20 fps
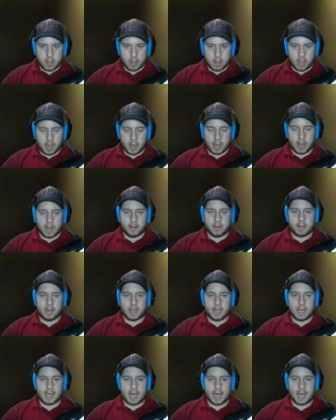There you go.
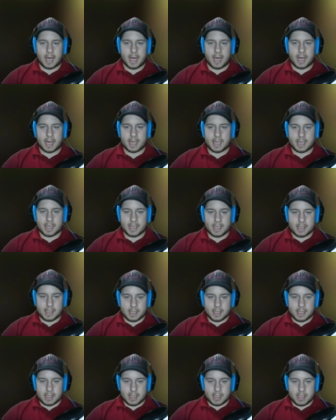Hahaha.
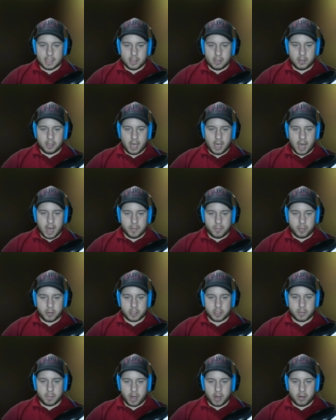You got it.
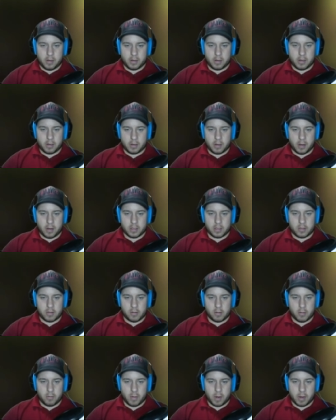Push the button along the current
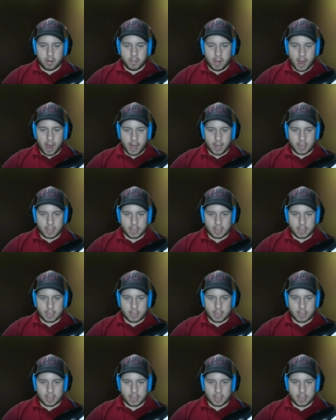through when passed.